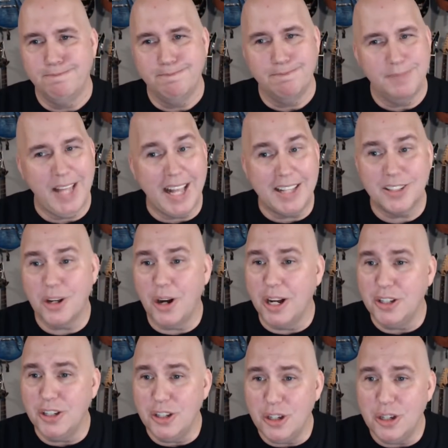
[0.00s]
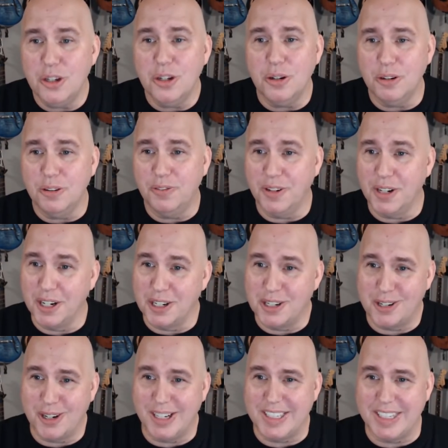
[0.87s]
that's on you if you're going to
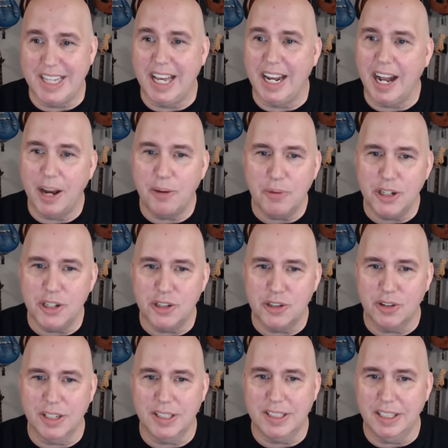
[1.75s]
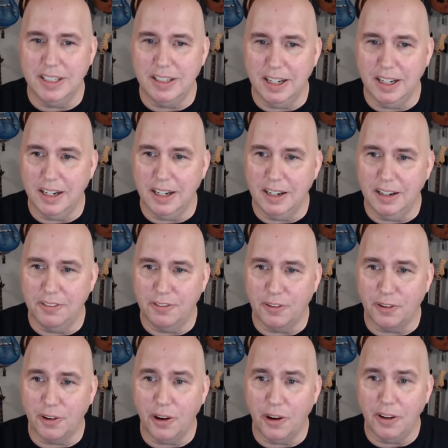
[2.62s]
trust that. I wouldn't trust it uh,
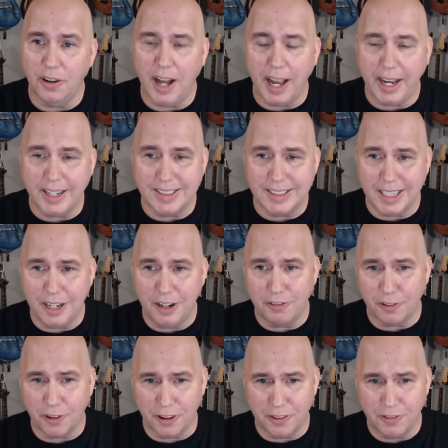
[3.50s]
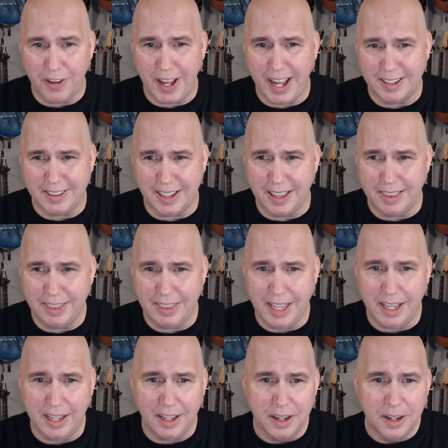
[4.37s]
for all. I could tell you for a fact. I
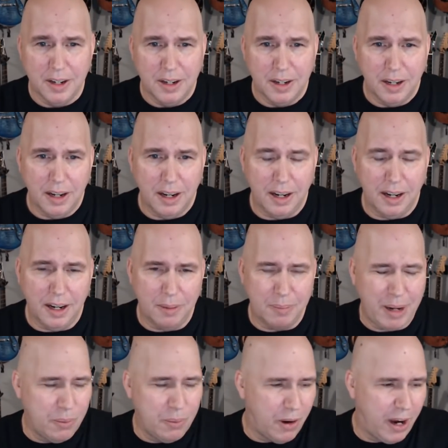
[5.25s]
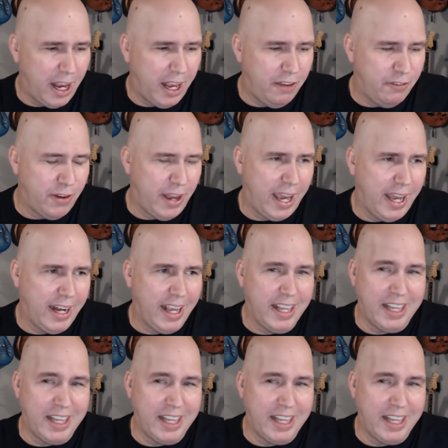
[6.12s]
think uh, my wife had a